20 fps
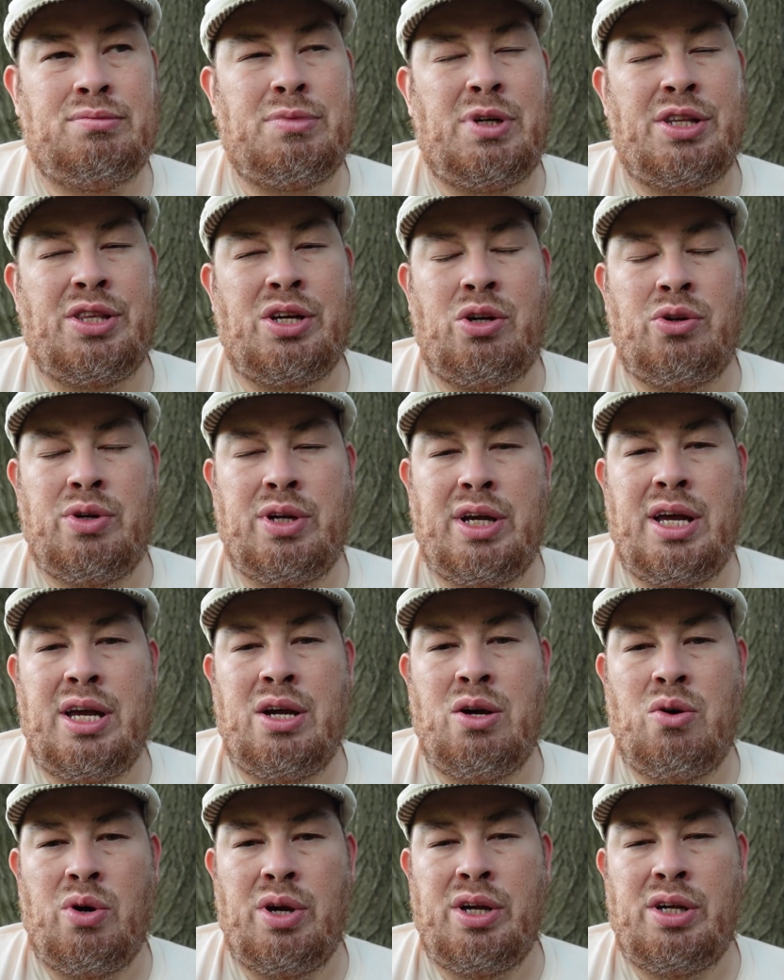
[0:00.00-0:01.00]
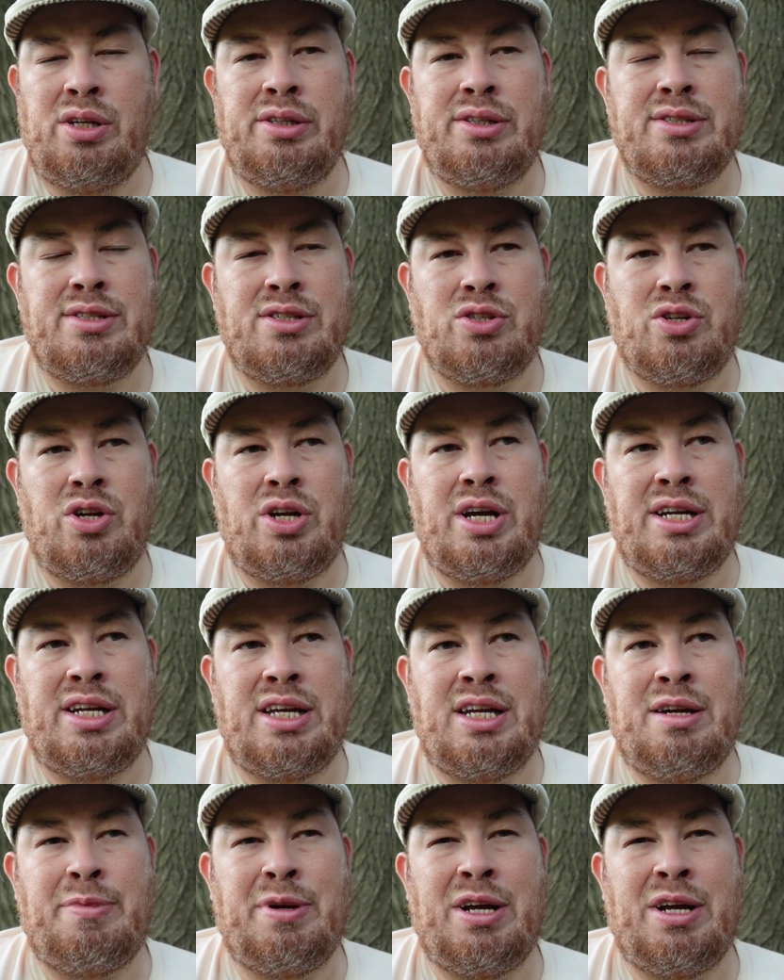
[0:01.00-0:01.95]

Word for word: I thought, okay, oil, this is a good idea,